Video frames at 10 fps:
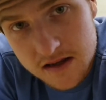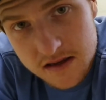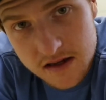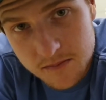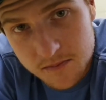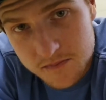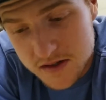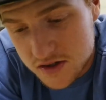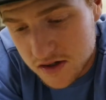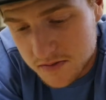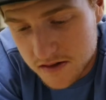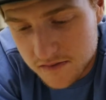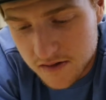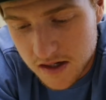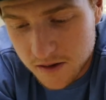the description of
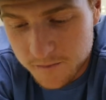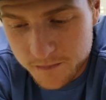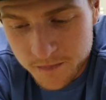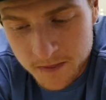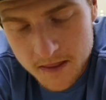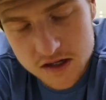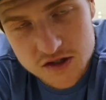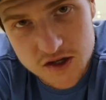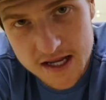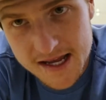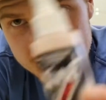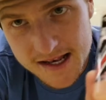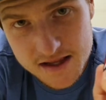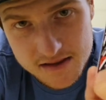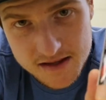the video. So you can
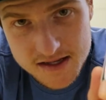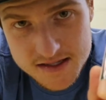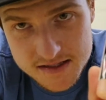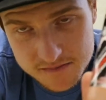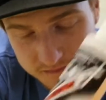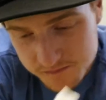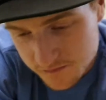get this,